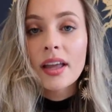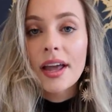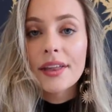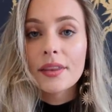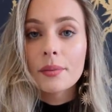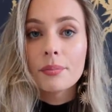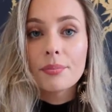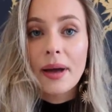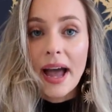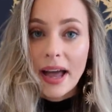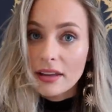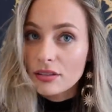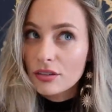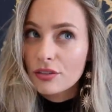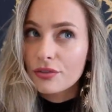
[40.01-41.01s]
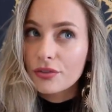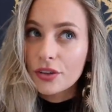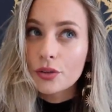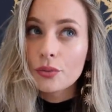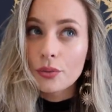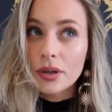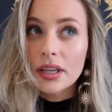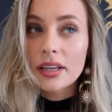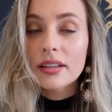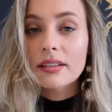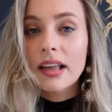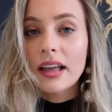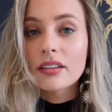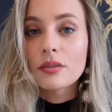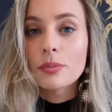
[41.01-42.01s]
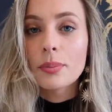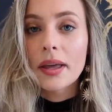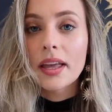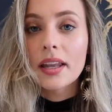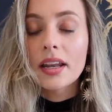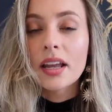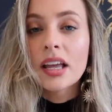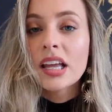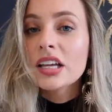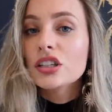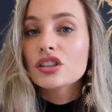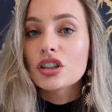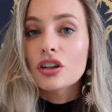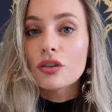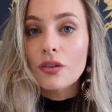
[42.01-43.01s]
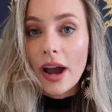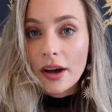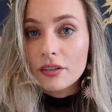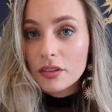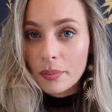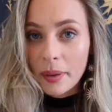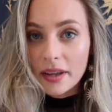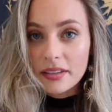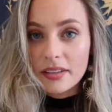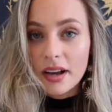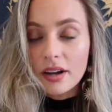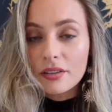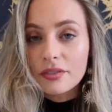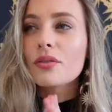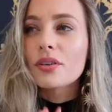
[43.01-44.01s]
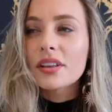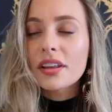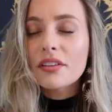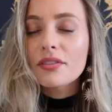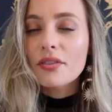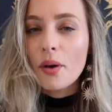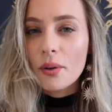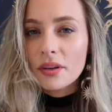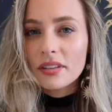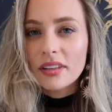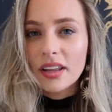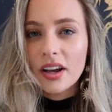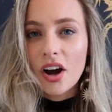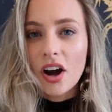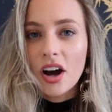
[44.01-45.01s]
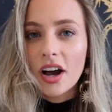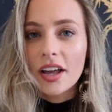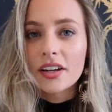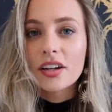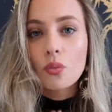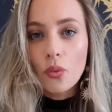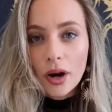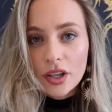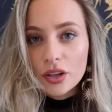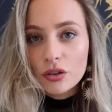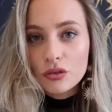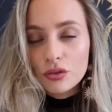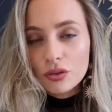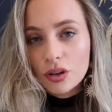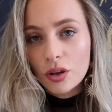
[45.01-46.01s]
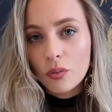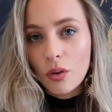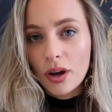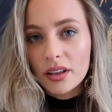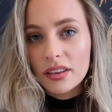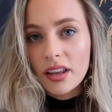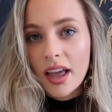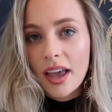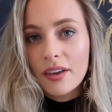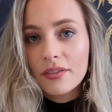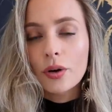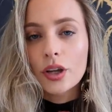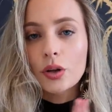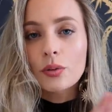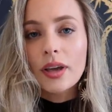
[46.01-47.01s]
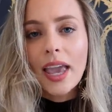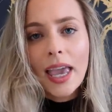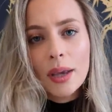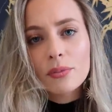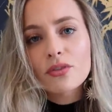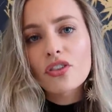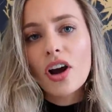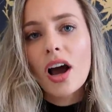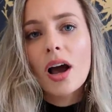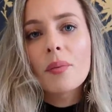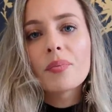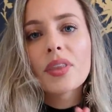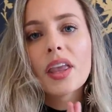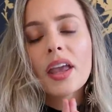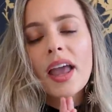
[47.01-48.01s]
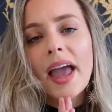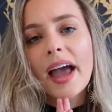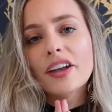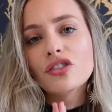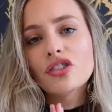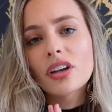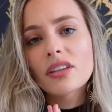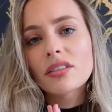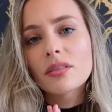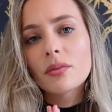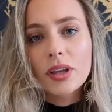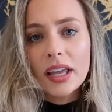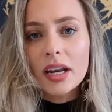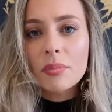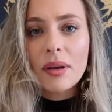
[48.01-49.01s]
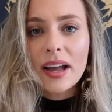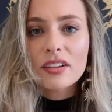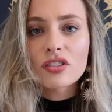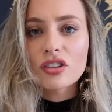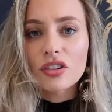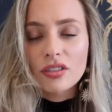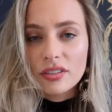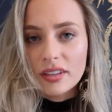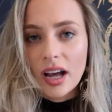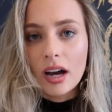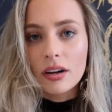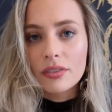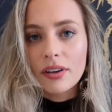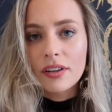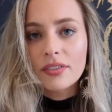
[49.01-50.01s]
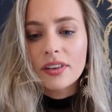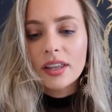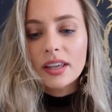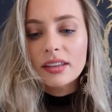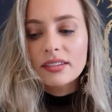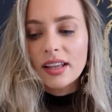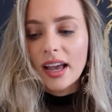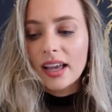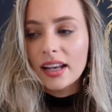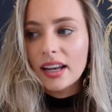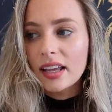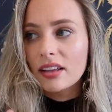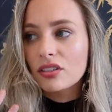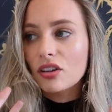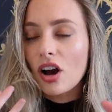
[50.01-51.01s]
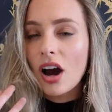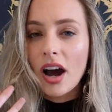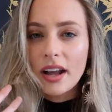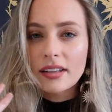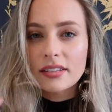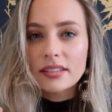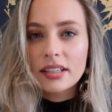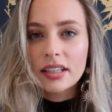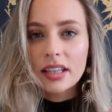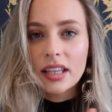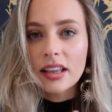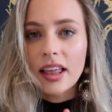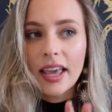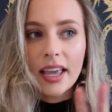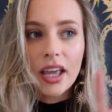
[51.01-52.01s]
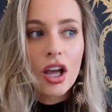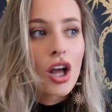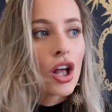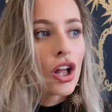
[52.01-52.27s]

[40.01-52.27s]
in the past few weeks has been to ground myself, really focusing on what you truly want in life, where you came from, and just getting back to yourself. I feel like anxiety is constantly like